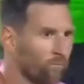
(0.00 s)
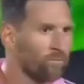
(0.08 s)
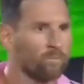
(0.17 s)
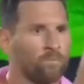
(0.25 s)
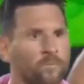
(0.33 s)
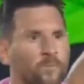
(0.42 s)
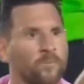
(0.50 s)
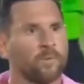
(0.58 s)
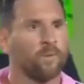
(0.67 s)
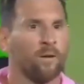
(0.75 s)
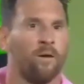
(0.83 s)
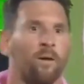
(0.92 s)

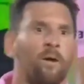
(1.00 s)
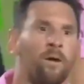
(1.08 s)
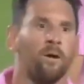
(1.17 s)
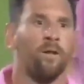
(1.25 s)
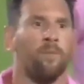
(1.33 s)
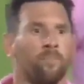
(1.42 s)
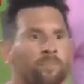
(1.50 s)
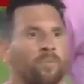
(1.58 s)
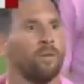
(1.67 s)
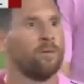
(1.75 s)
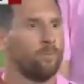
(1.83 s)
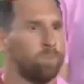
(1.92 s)
spectacular as anybody
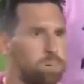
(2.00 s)
could